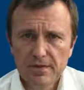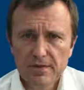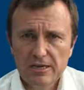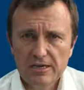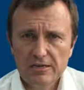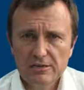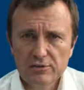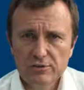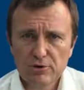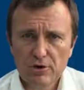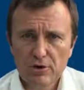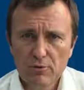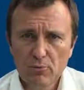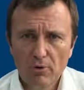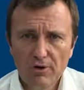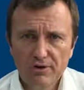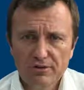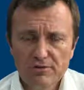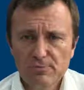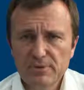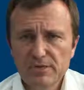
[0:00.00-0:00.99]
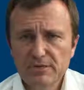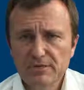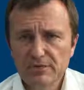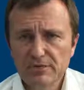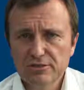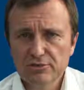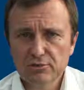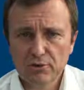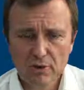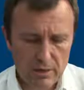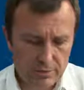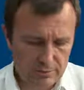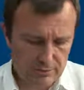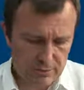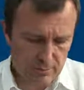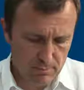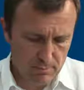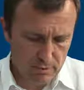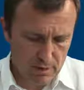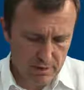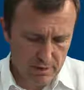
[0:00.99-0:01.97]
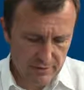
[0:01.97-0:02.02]
is what has been described
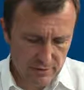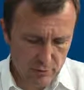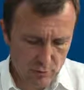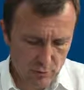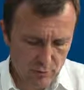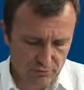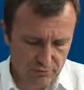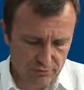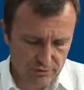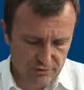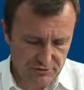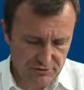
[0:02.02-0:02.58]
by the author